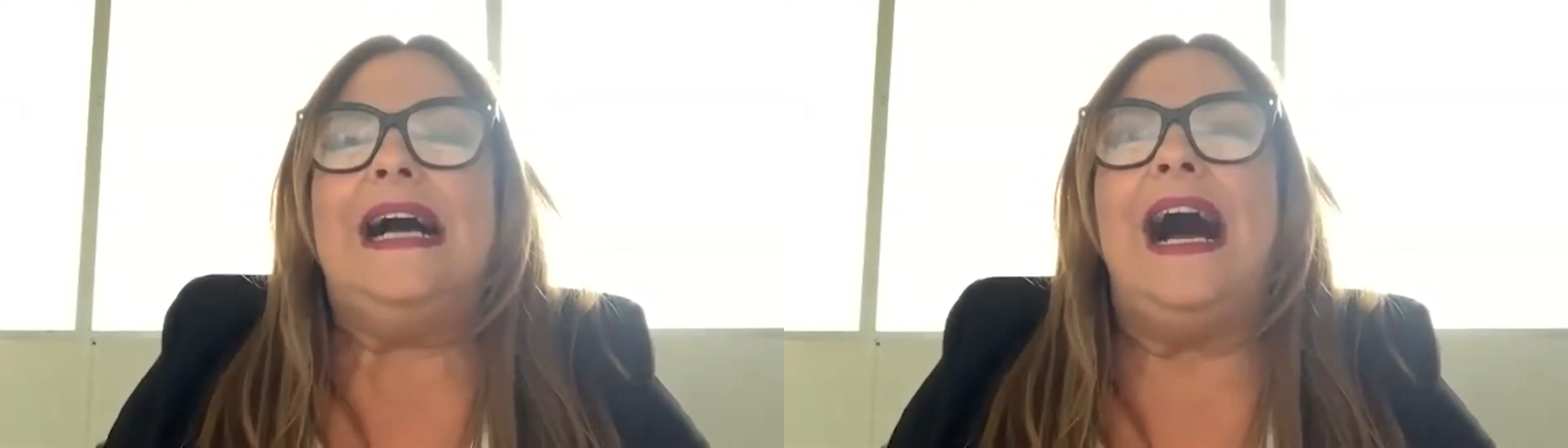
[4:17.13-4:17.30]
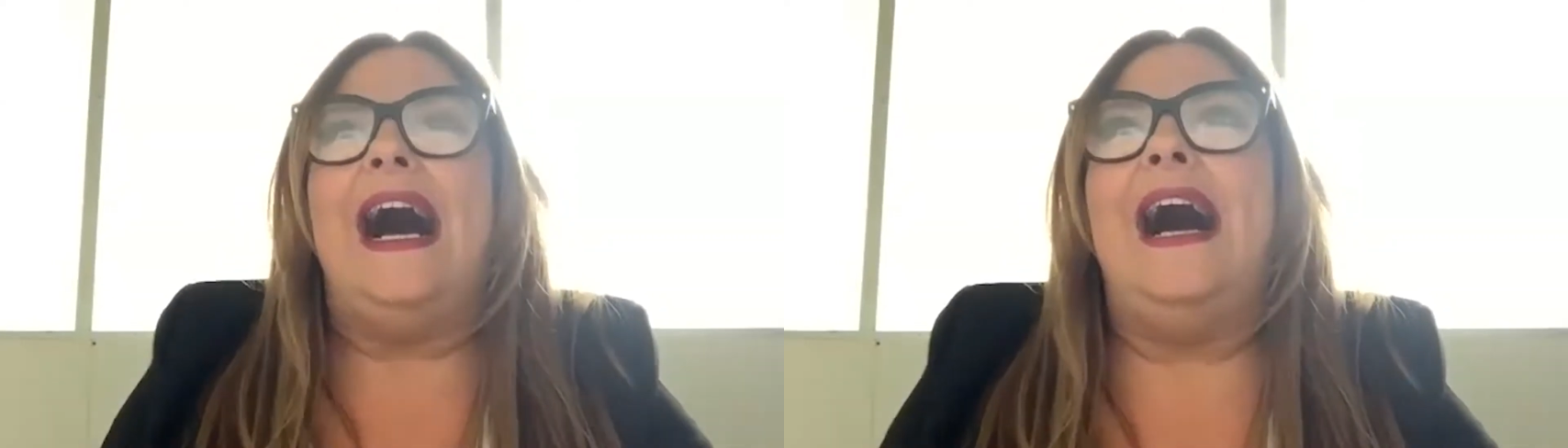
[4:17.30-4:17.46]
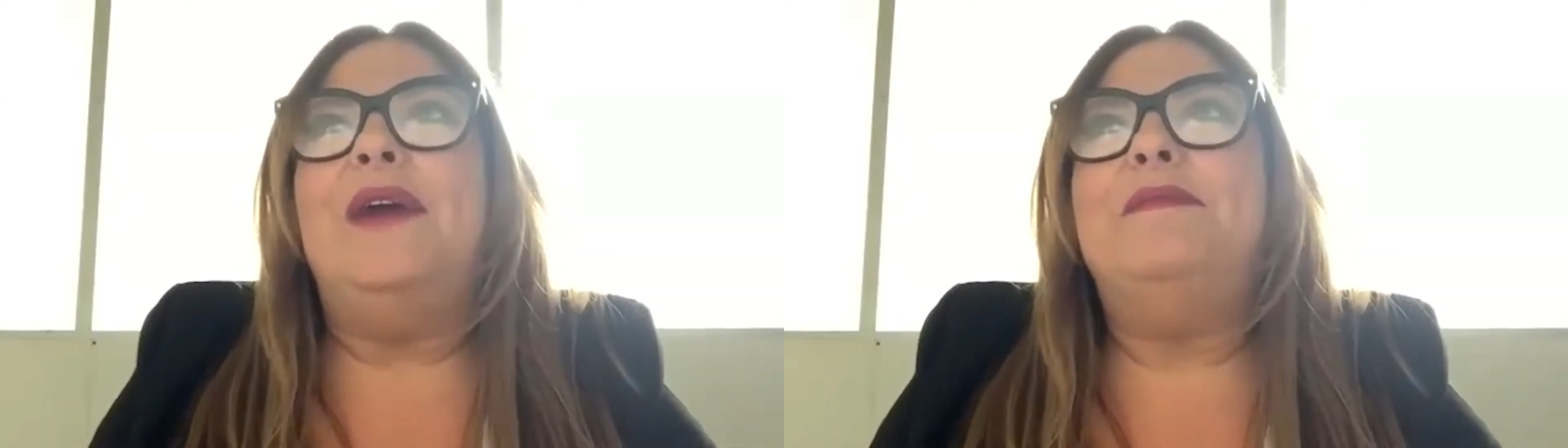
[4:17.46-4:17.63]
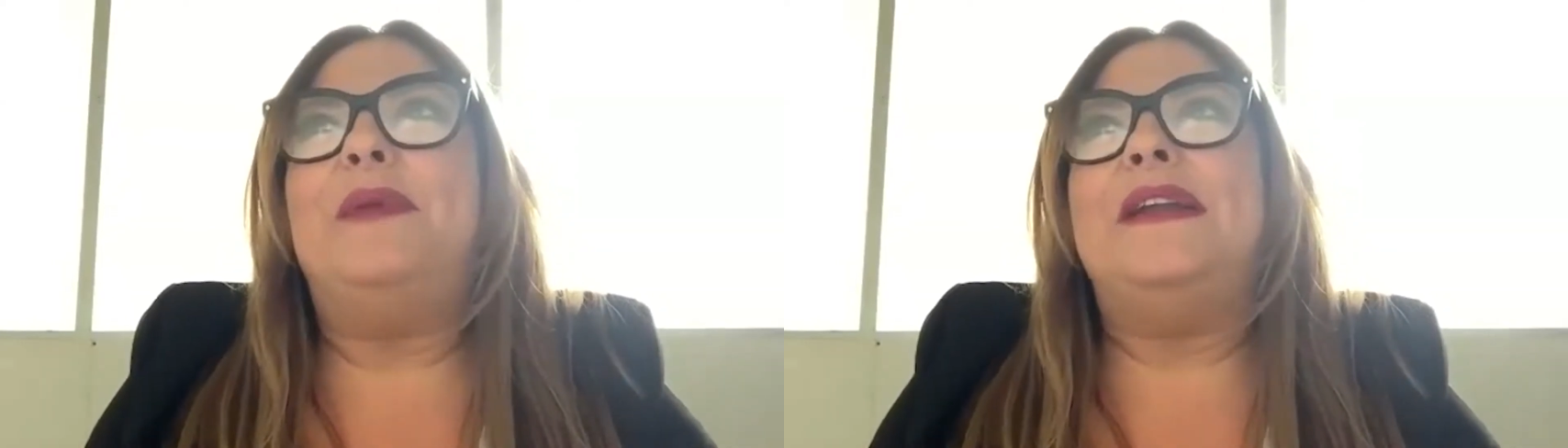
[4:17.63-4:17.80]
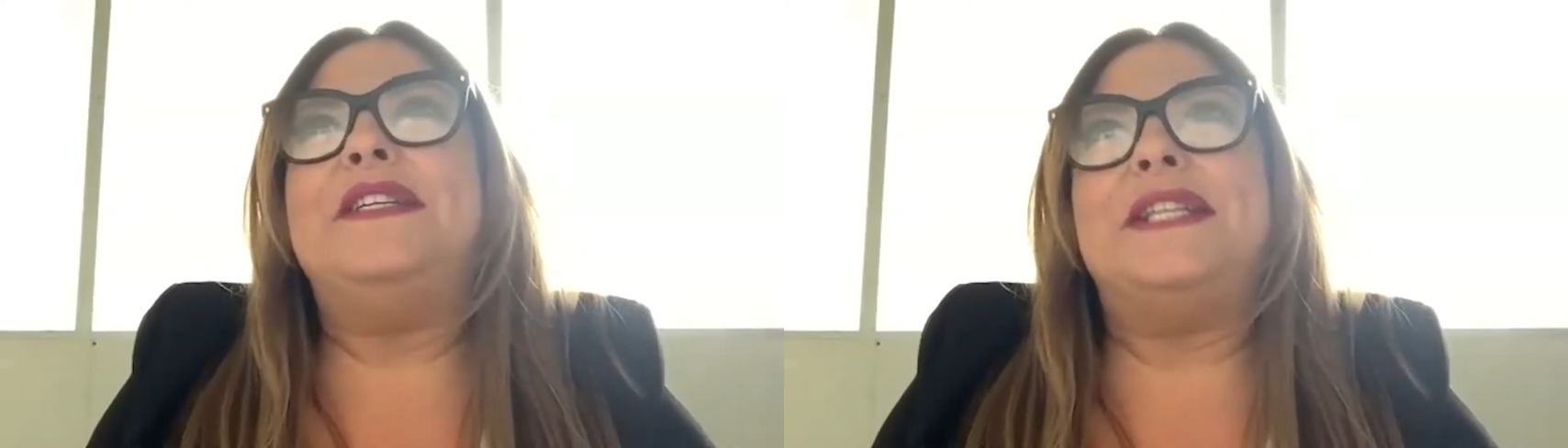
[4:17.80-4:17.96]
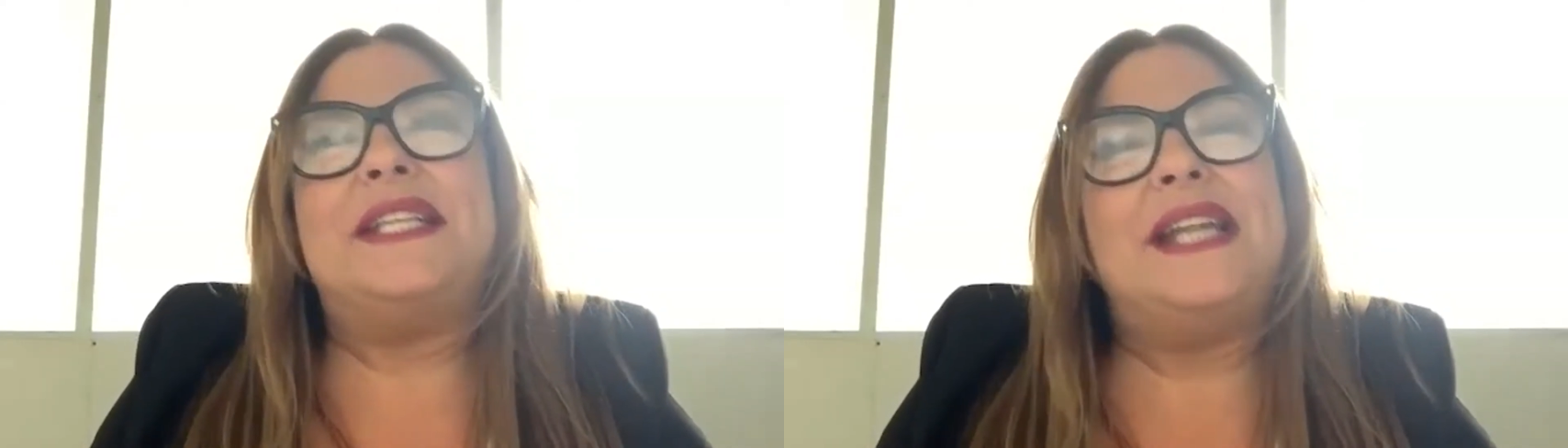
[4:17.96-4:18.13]
Um, but
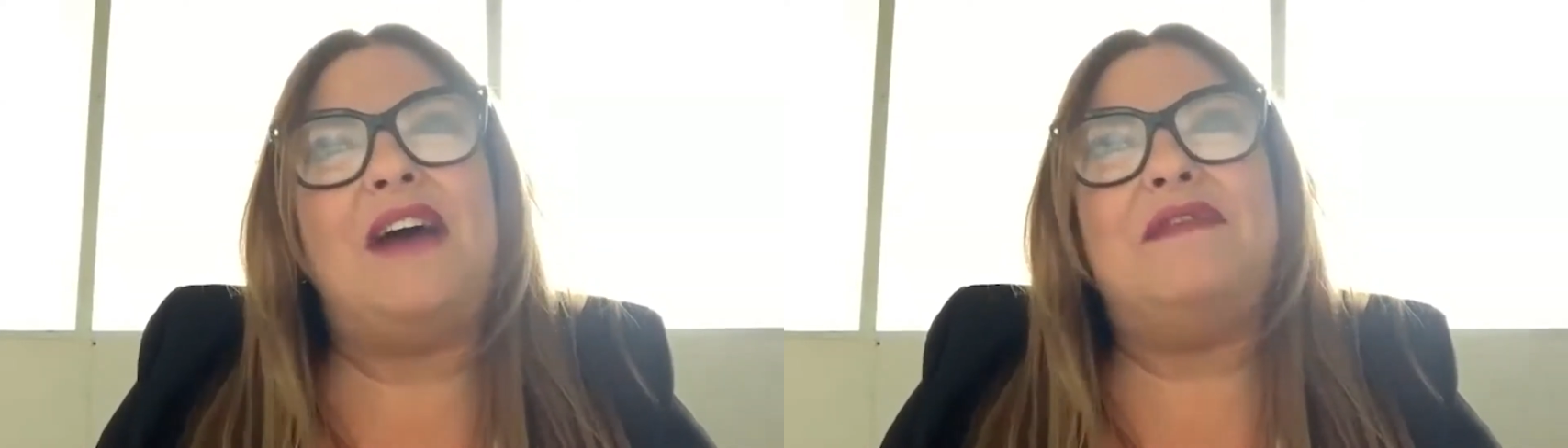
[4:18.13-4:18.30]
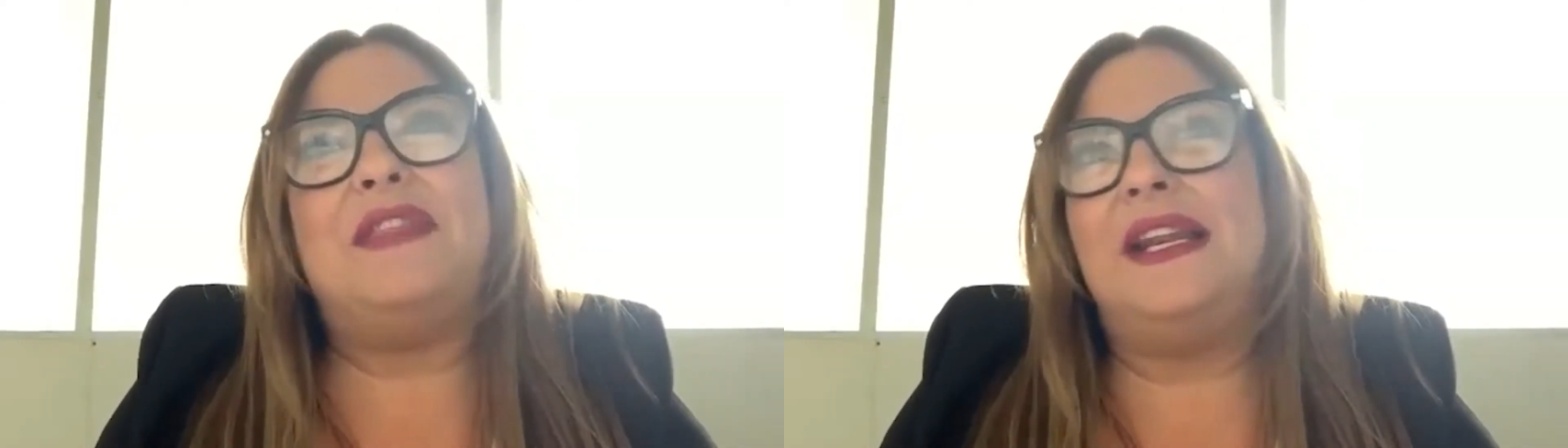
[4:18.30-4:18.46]
just loved,